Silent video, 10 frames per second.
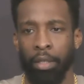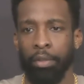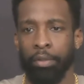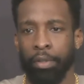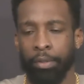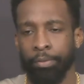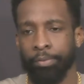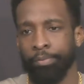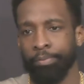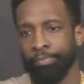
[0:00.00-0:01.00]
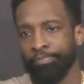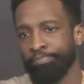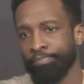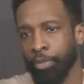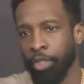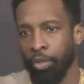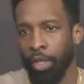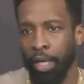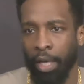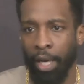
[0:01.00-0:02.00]
you know,
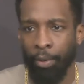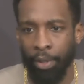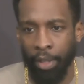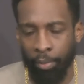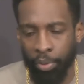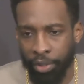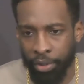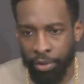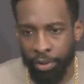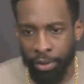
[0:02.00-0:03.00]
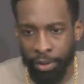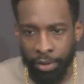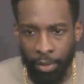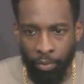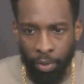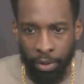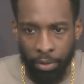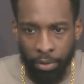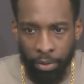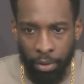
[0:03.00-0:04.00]
not allowing their pressure to dictate what,
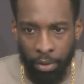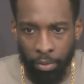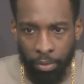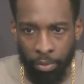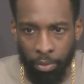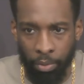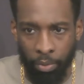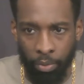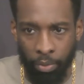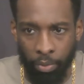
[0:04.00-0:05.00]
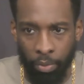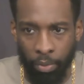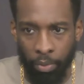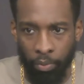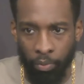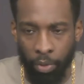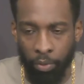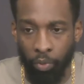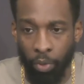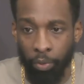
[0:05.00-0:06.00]
you know,
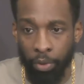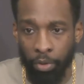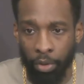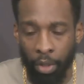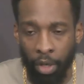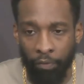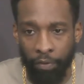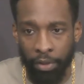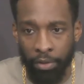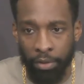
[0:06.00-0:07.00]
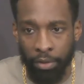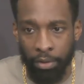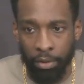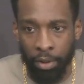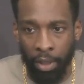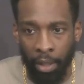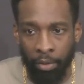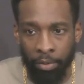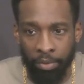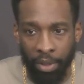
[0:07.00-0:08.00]
what we're doing on offense and allowing
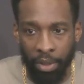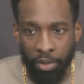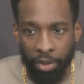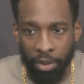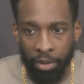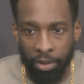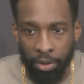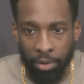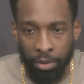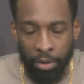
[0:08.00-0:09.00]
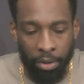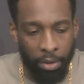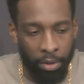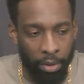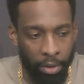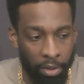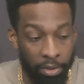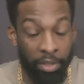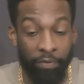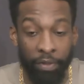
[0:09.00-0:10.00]
them to get in transition. Us
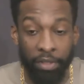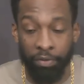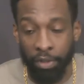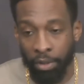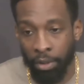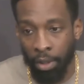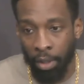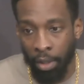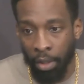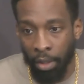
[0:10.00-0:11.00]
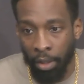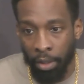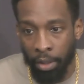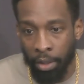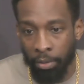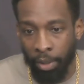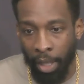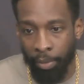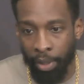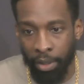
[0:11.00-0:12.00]
defensively,
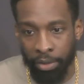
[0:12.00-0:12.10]
not being as